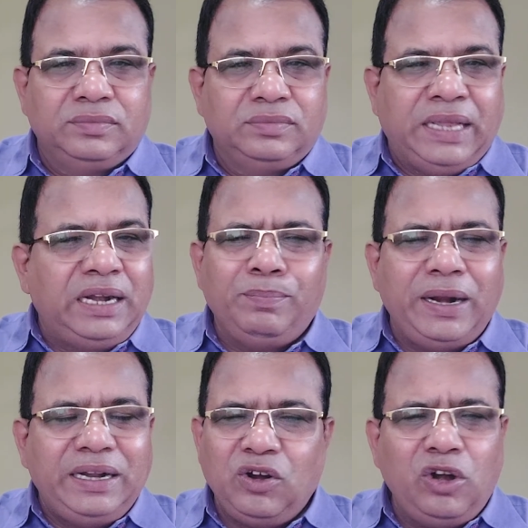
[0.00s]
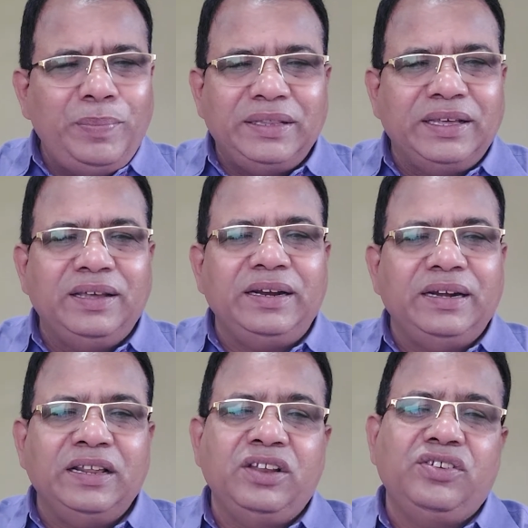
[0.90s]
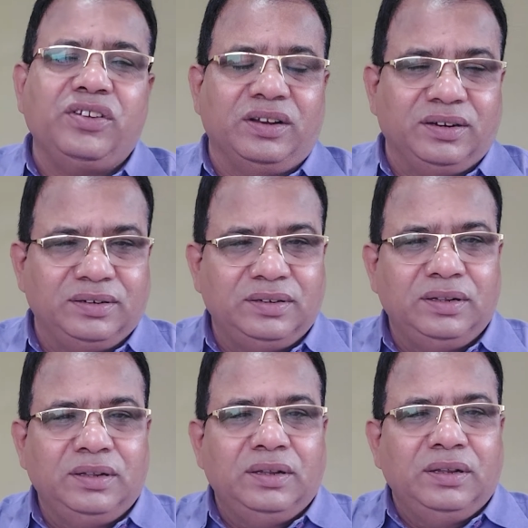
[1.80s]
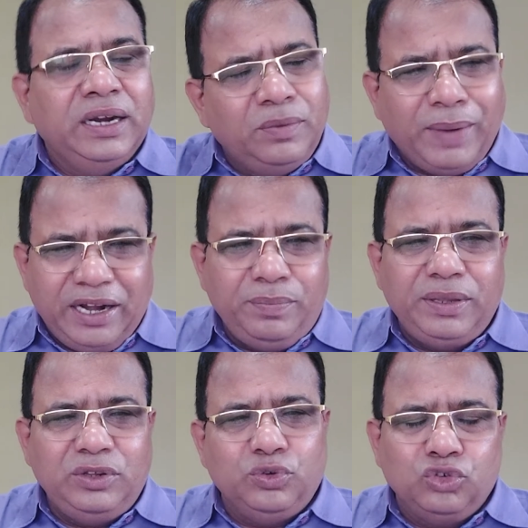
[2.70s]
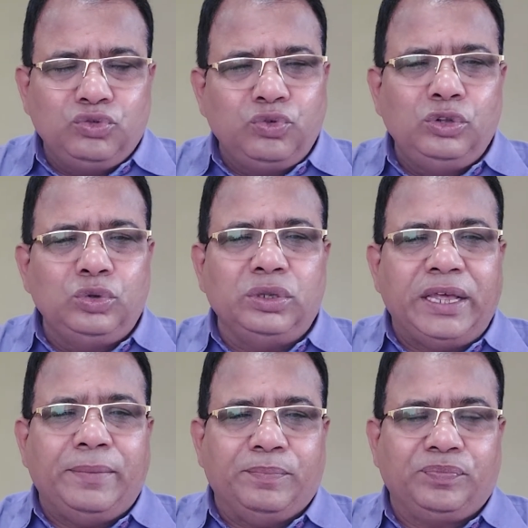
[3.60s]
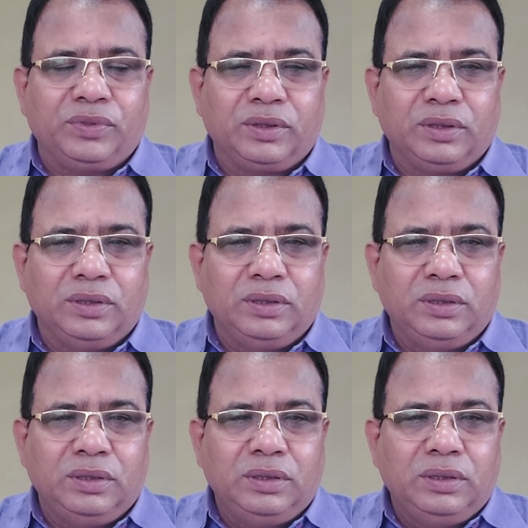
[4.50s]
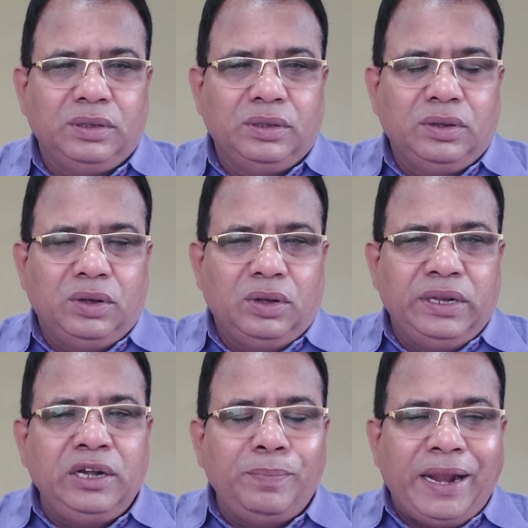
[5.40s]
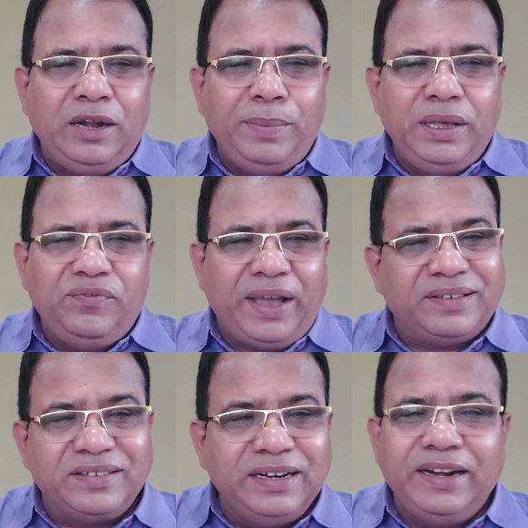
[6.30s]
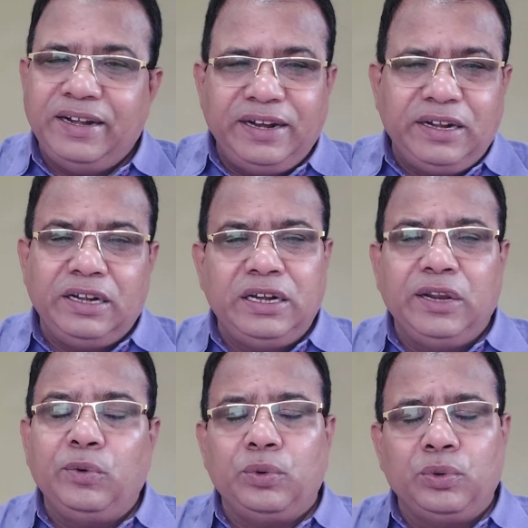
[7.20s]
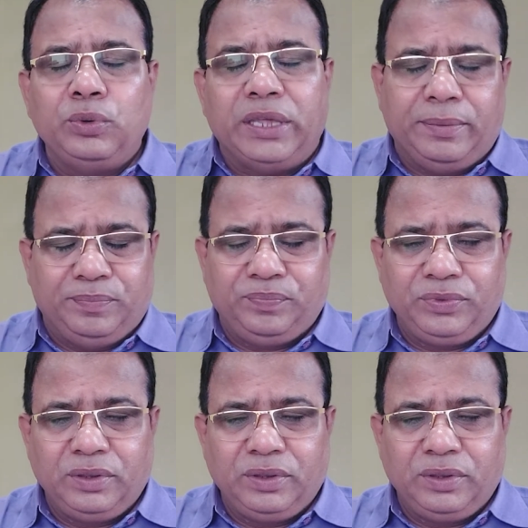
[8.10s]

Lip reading: That might not be their intention. It might be useful to them. It might be fascinating to them.